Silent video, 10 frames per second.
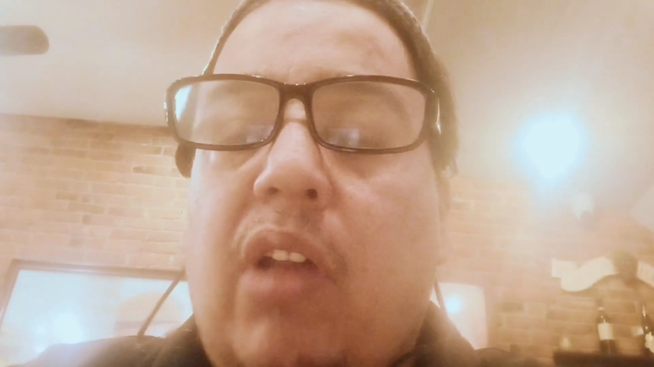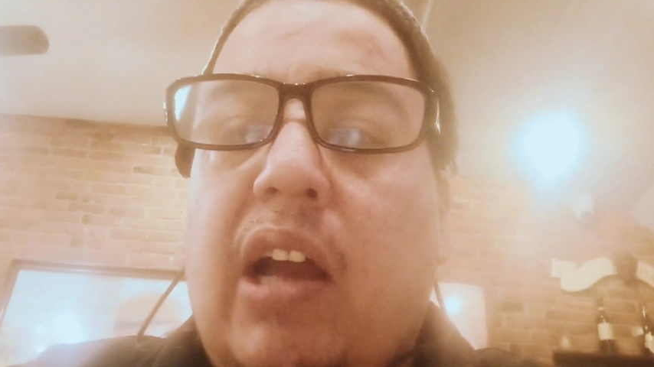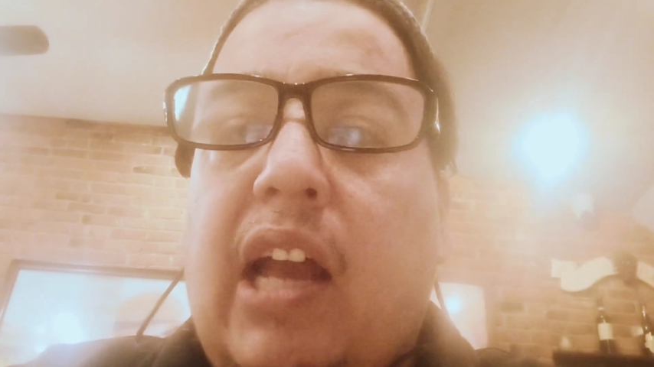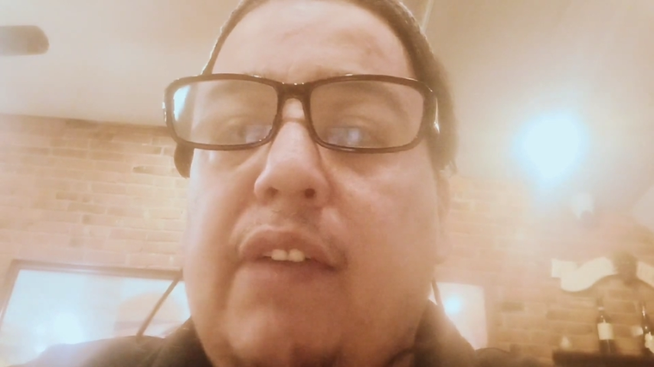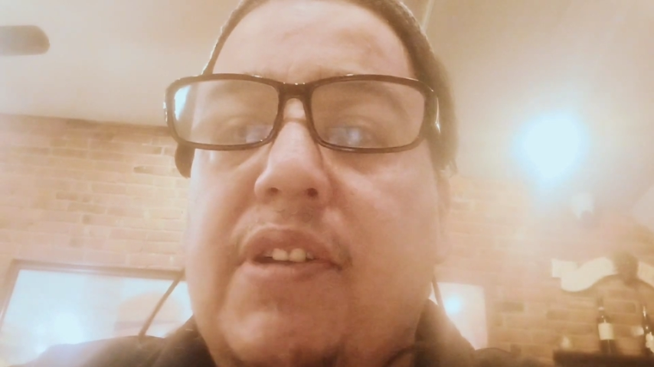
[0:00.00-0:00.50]
I
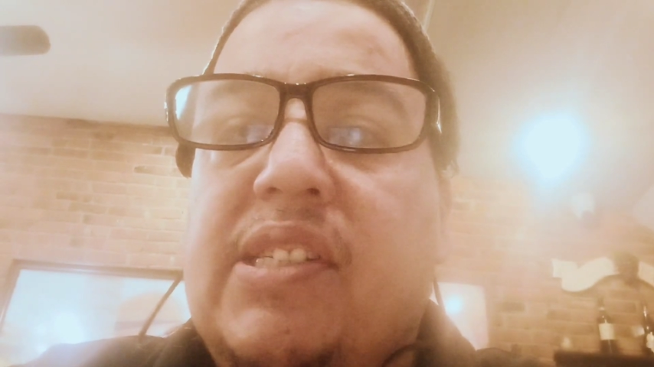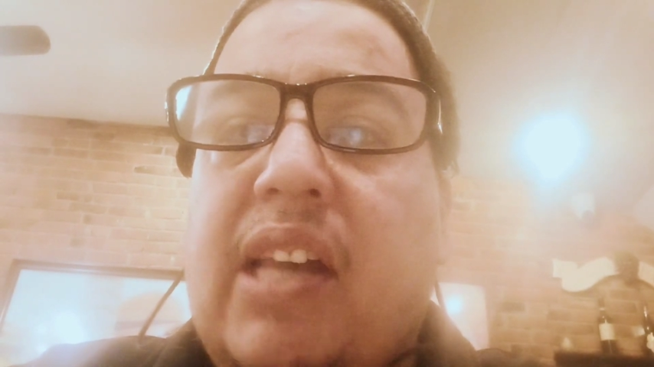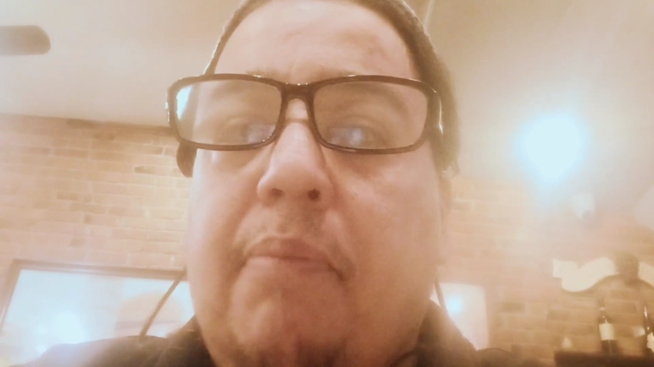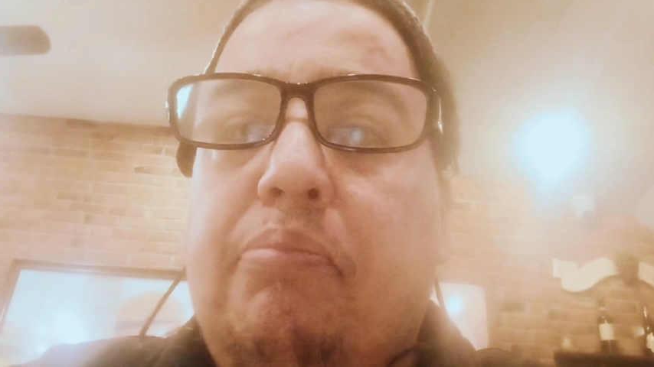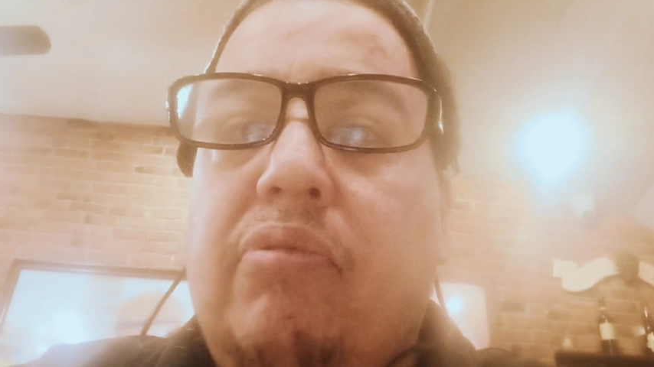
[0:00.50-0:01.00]
can give you a
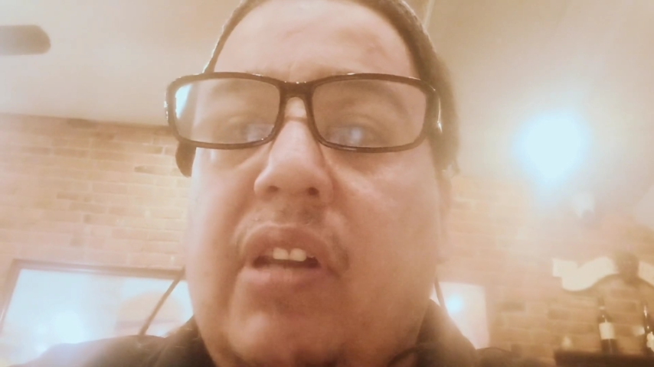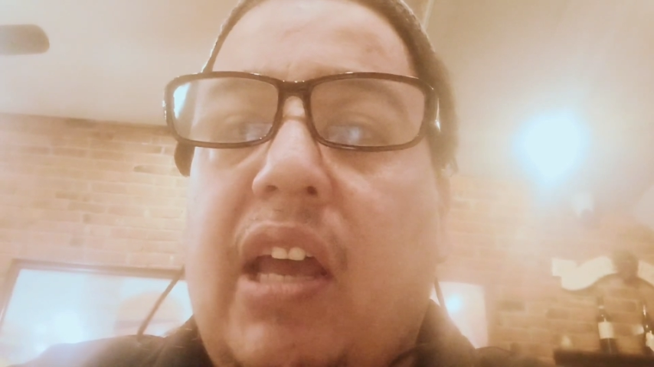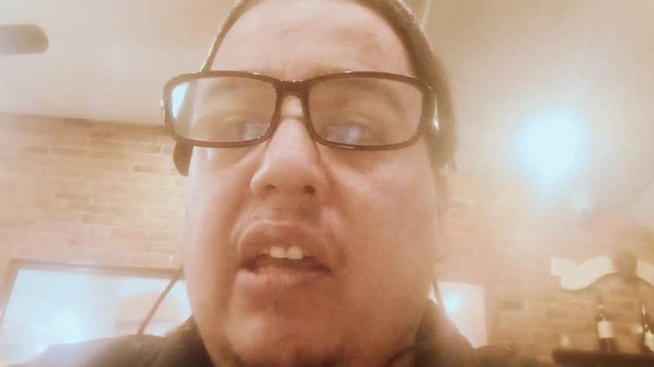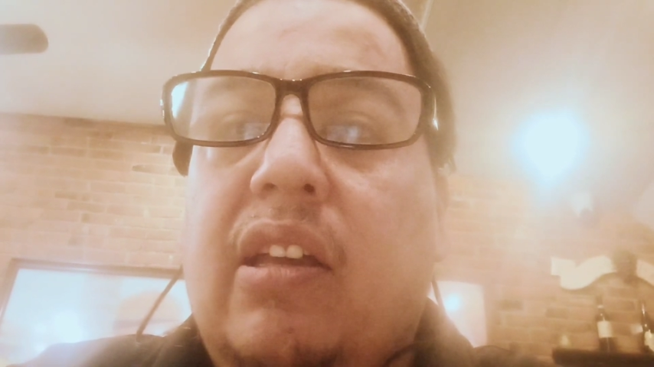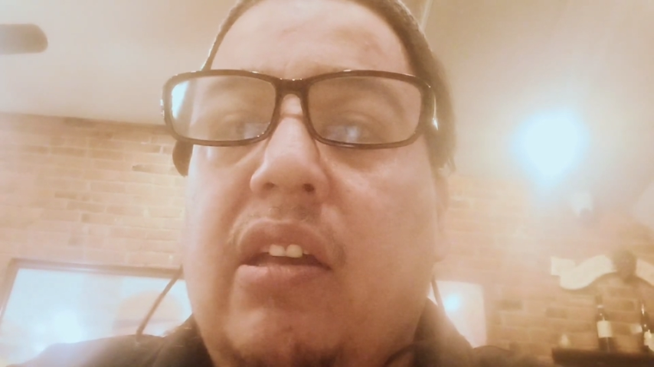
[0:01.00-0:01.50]
sample,
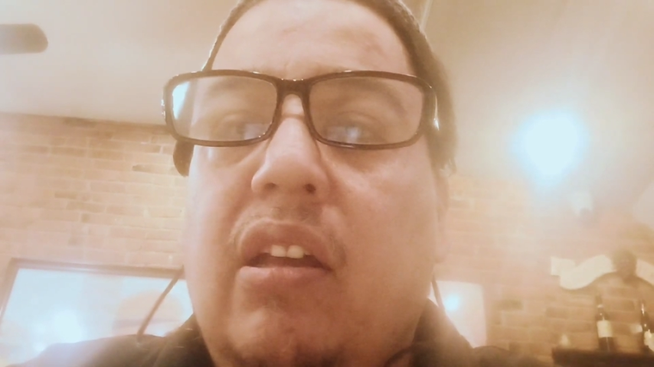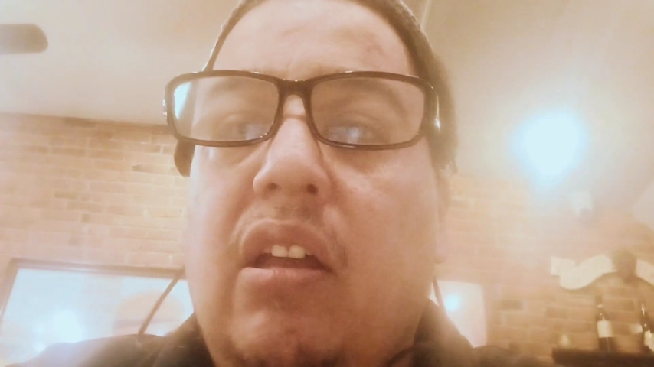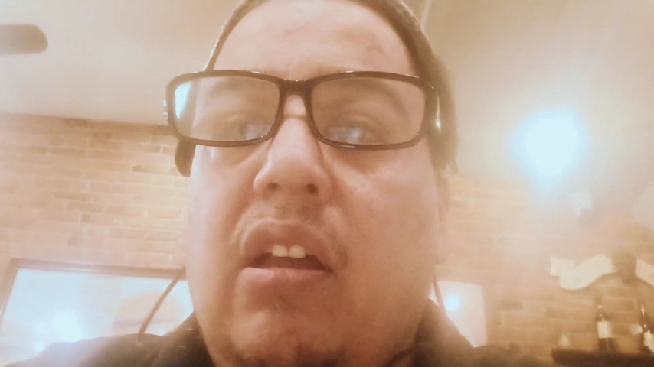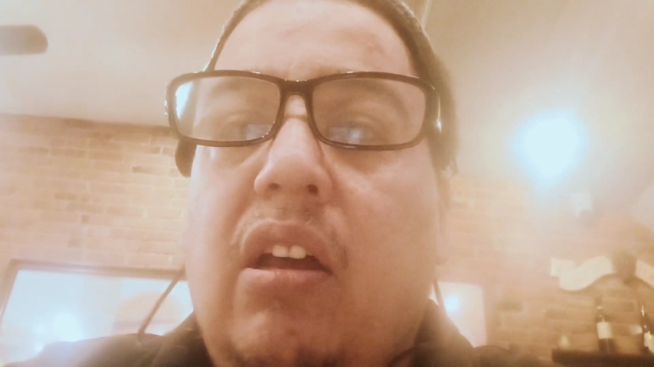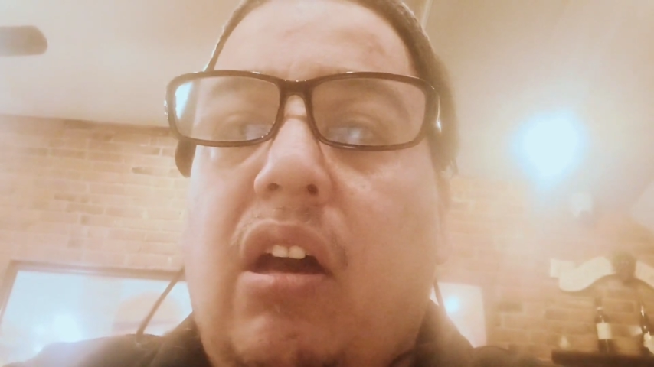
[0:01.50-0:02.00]
like
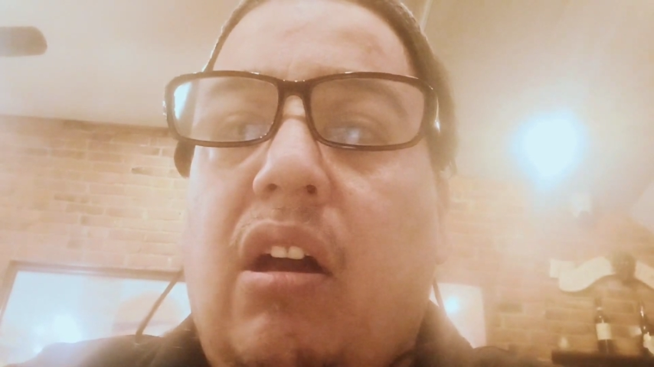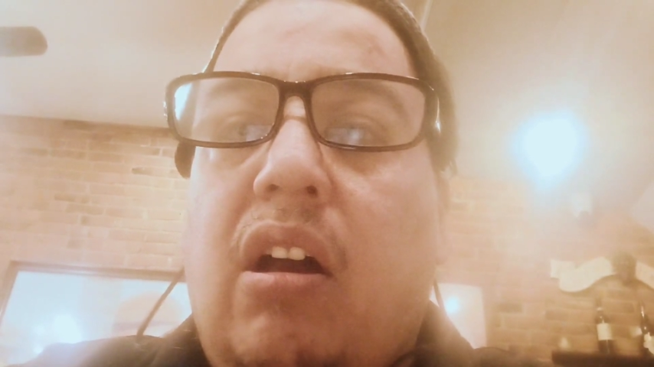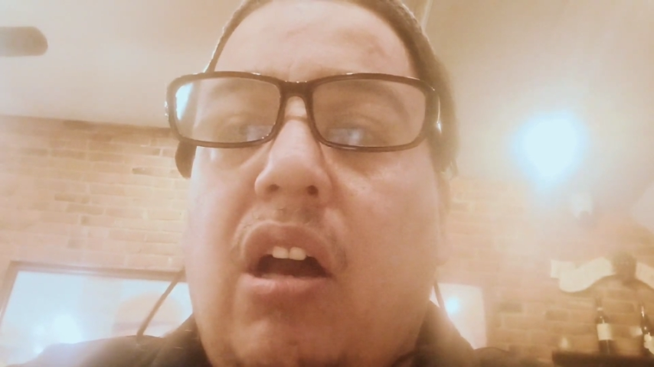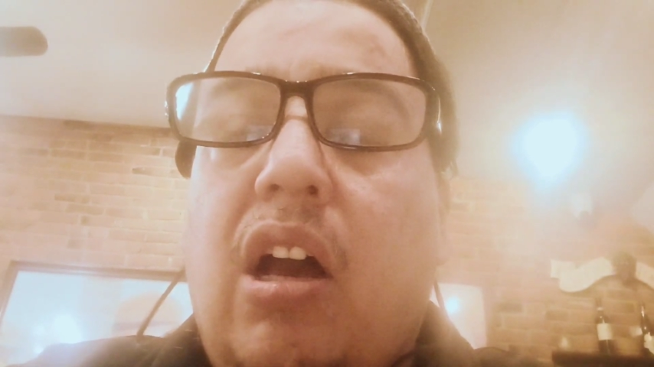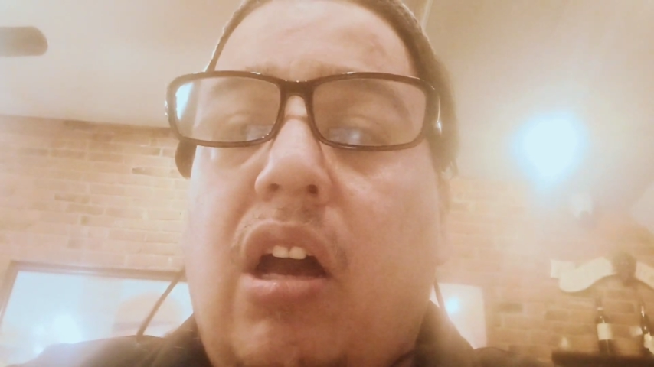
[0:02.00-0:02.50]

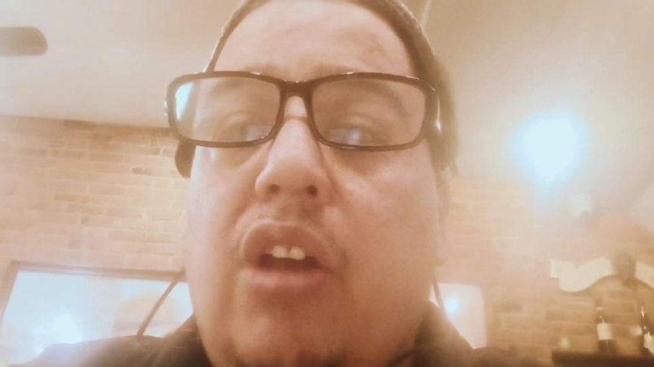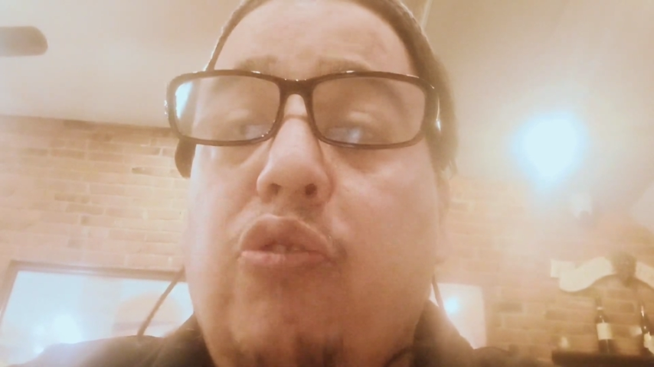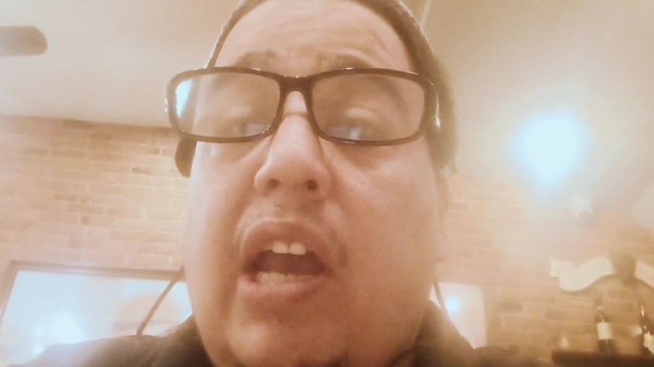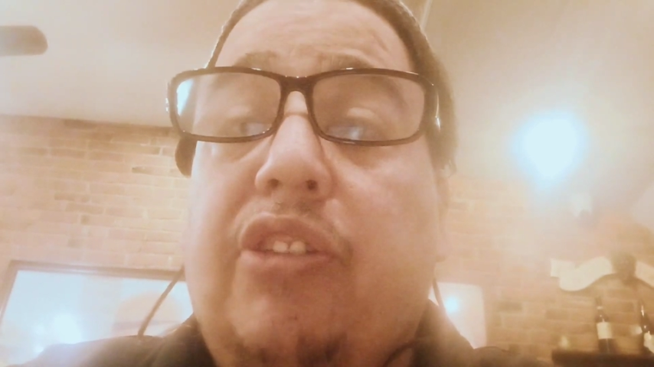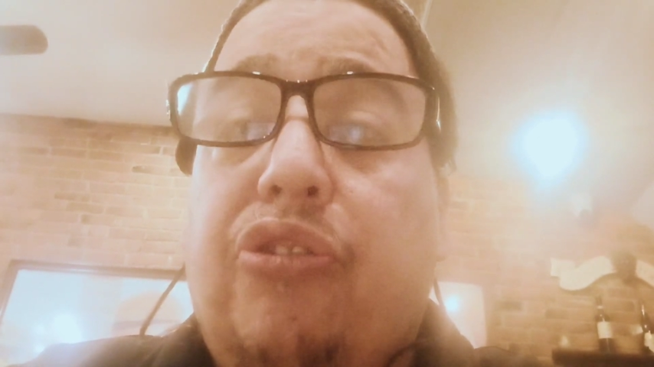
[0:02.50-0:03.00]
you
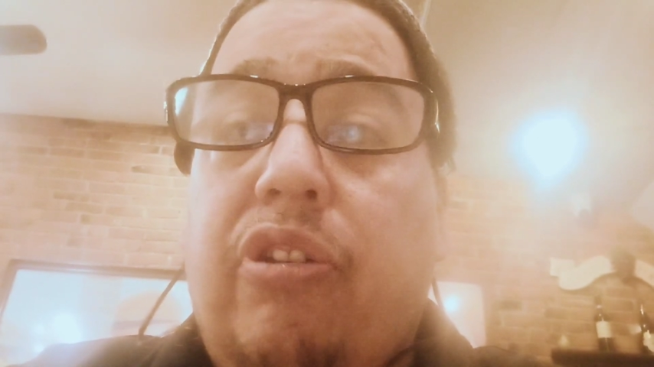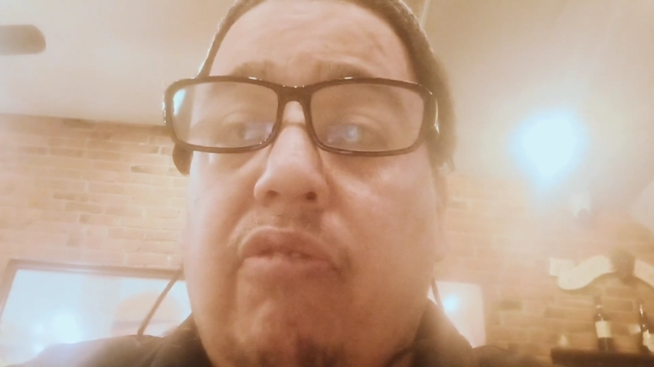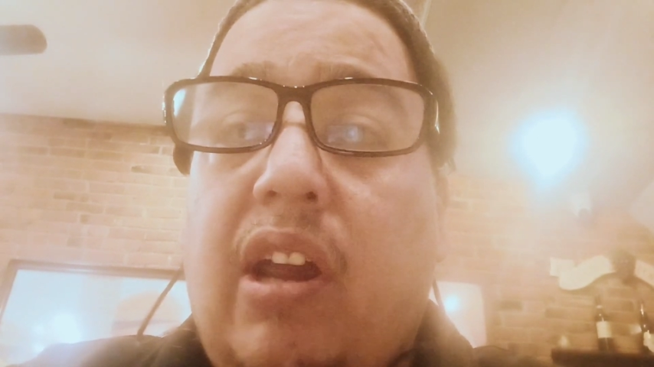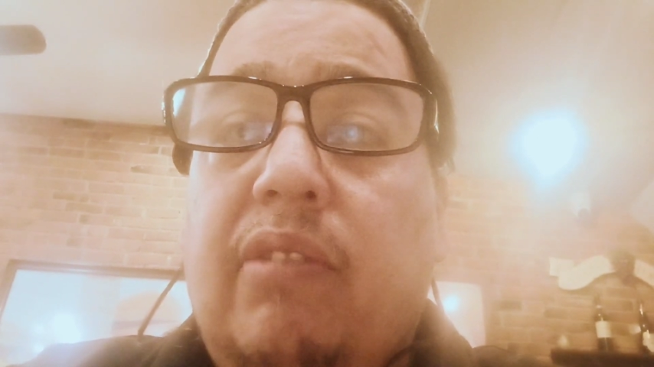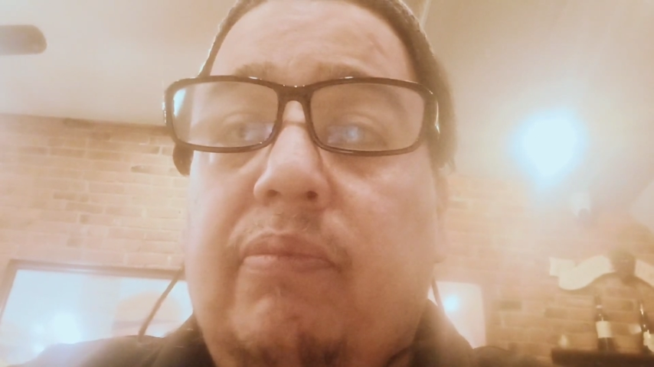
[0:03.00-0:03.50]
get a tree,
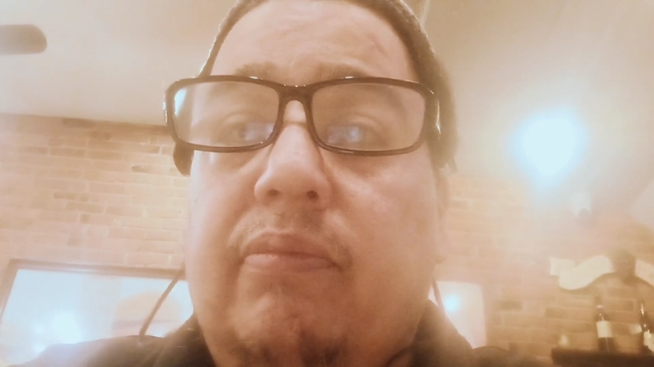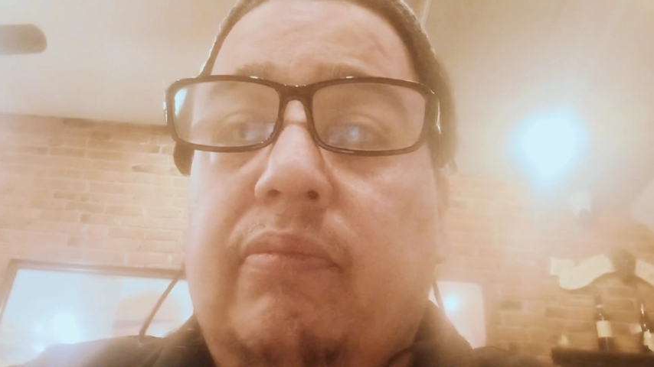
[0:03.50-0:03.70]
right?